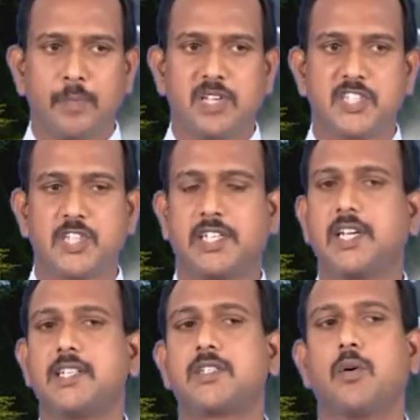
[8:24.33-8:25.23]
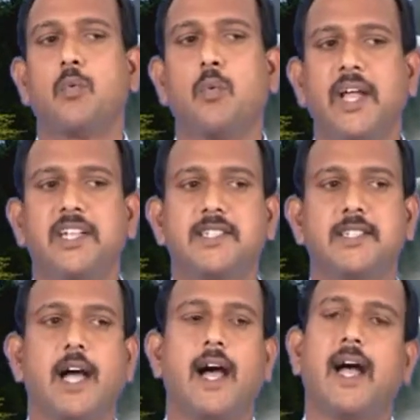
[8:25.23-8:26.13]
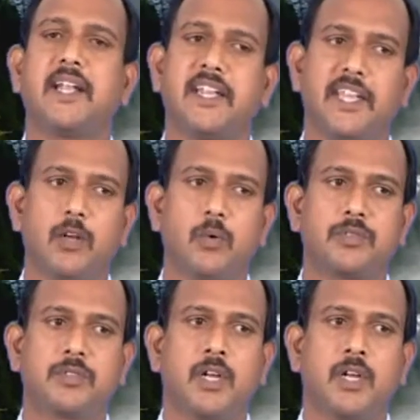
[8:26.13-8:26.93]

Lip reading: such as whites and Negroes,